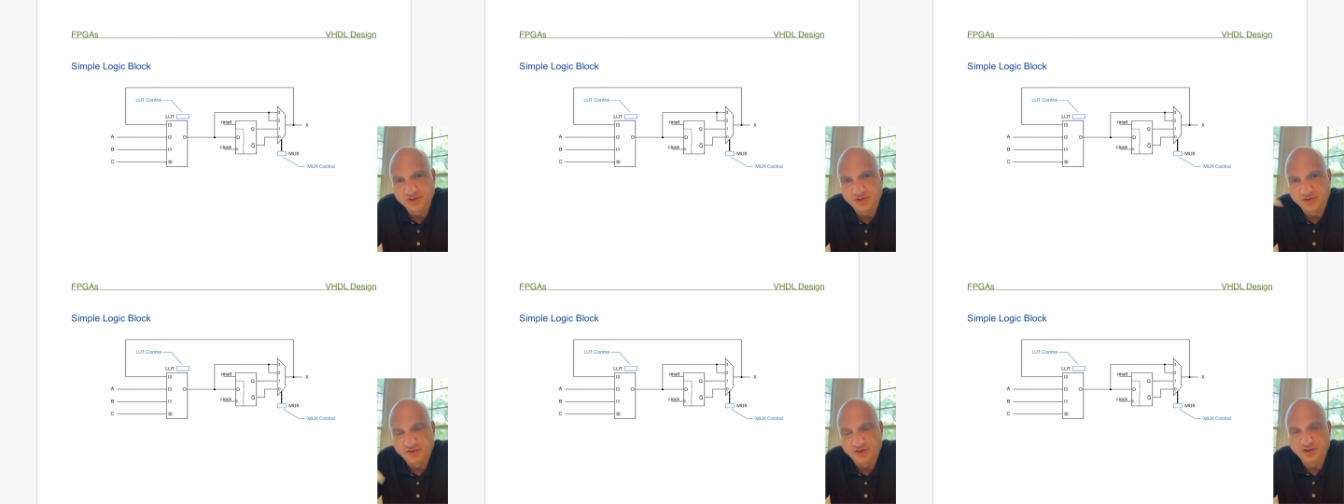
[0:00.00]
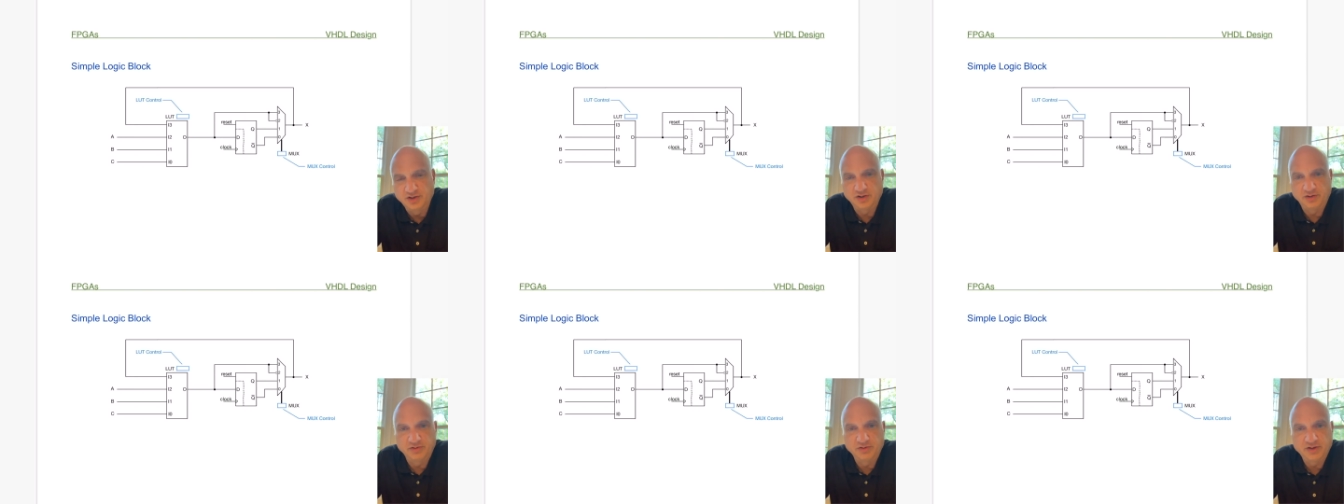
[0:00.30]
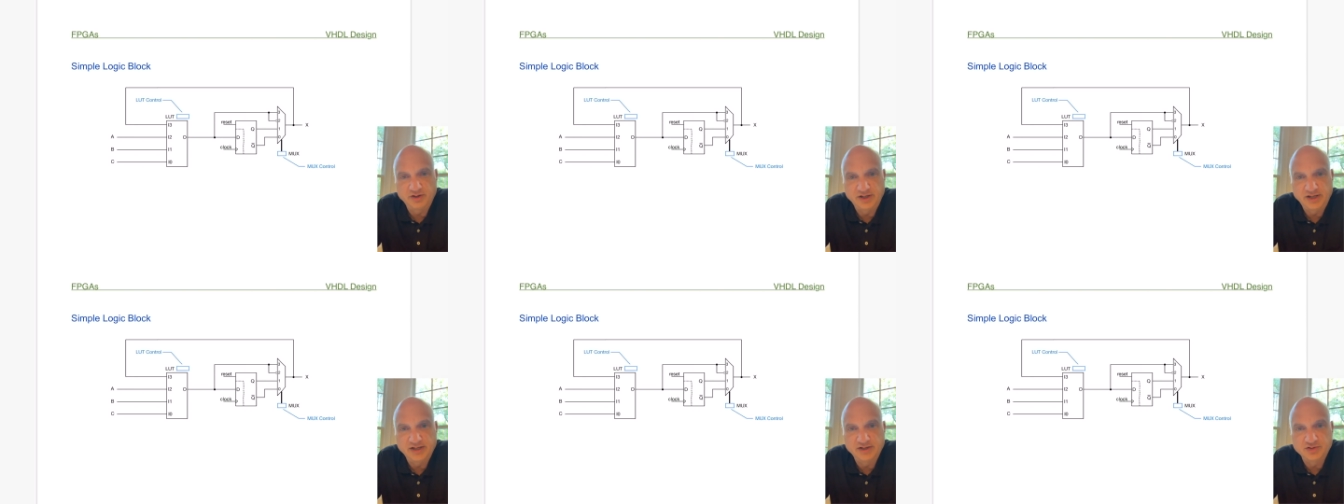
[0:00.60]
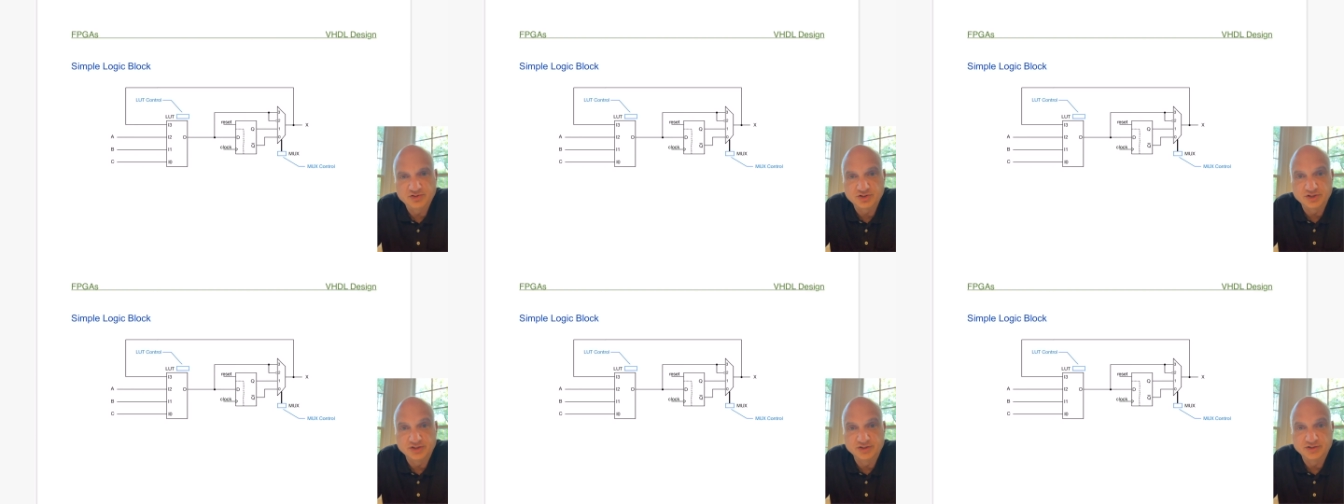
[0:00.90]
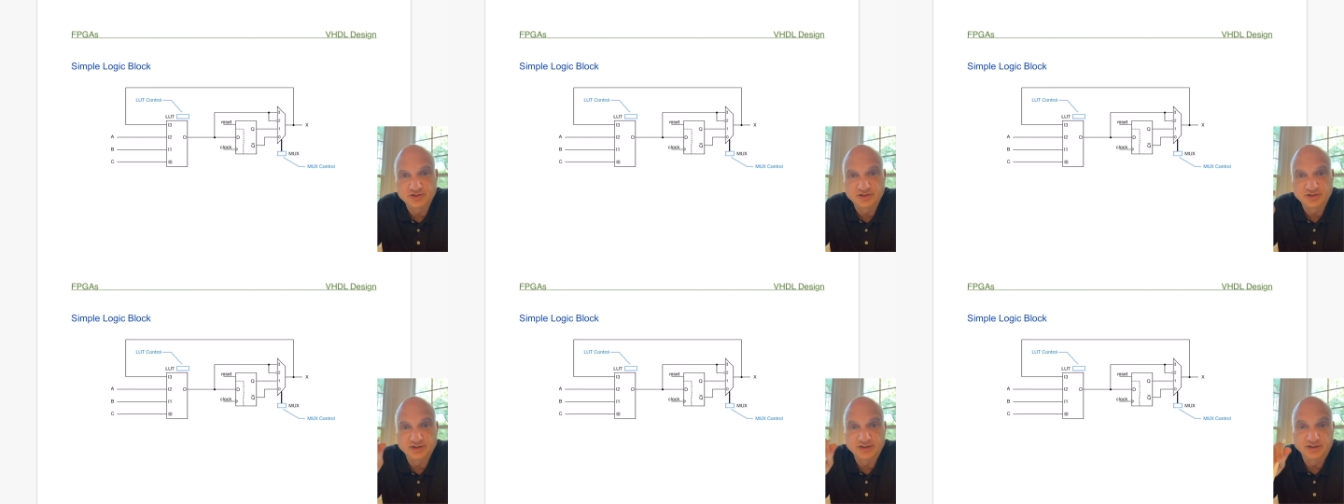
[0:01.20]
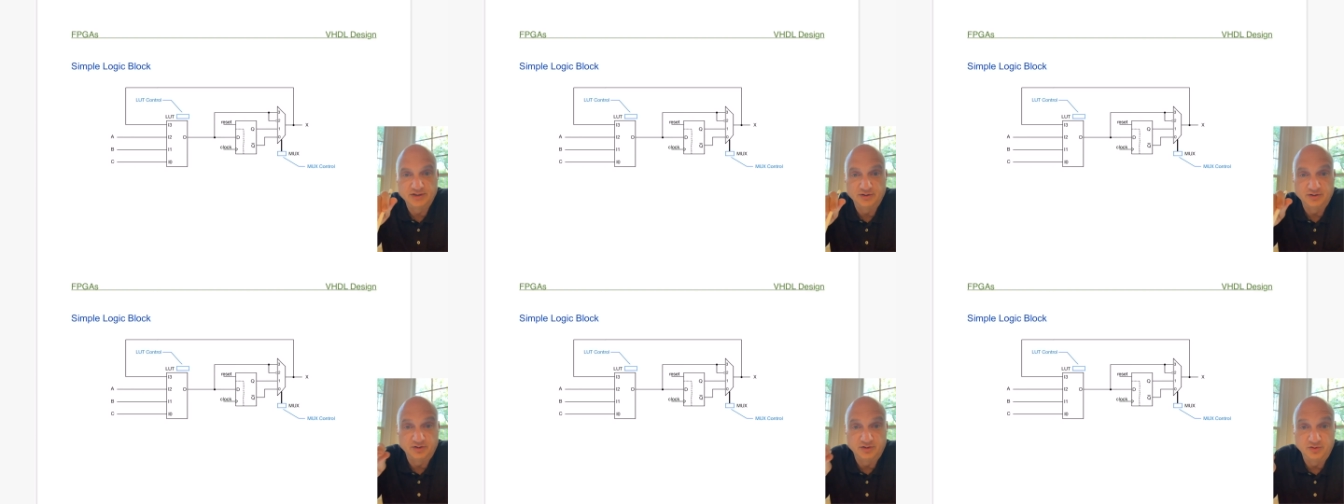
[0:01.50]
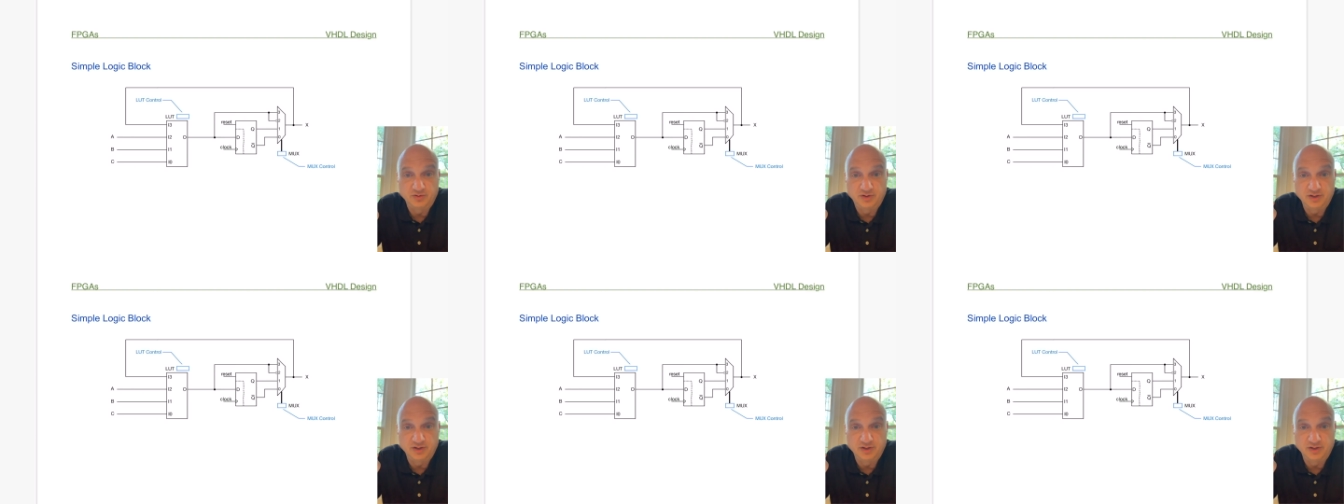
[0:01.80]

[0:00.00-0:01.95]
you can go to the data sheets and you